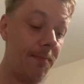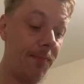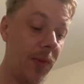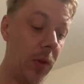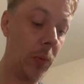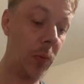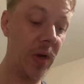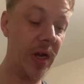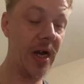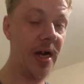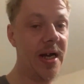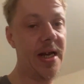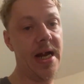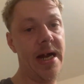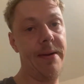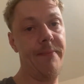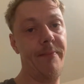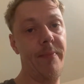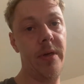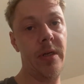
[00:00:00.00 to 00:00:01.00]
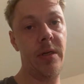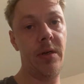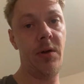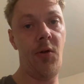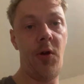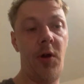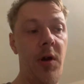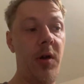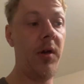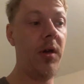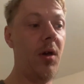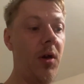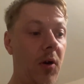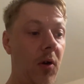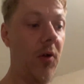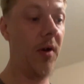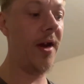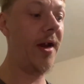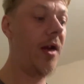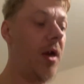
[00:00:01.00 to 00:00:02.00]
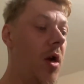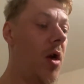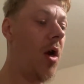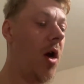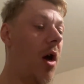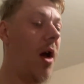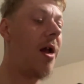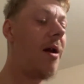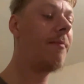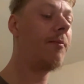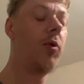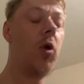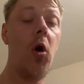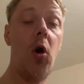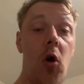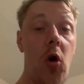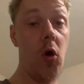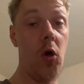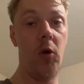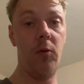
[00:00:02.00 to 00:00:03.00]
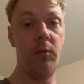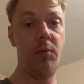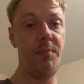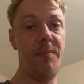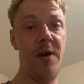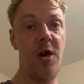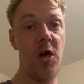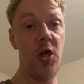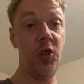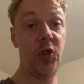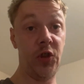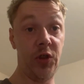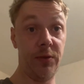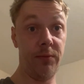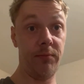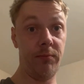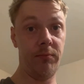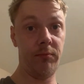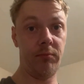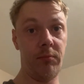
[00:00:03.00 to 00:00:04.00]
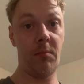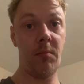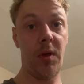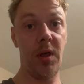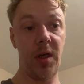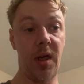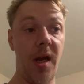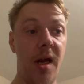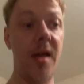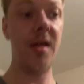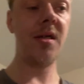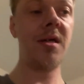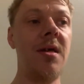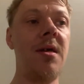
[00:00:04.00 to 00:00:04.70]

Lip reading: the way I am, right? I am not a horrible person, okay?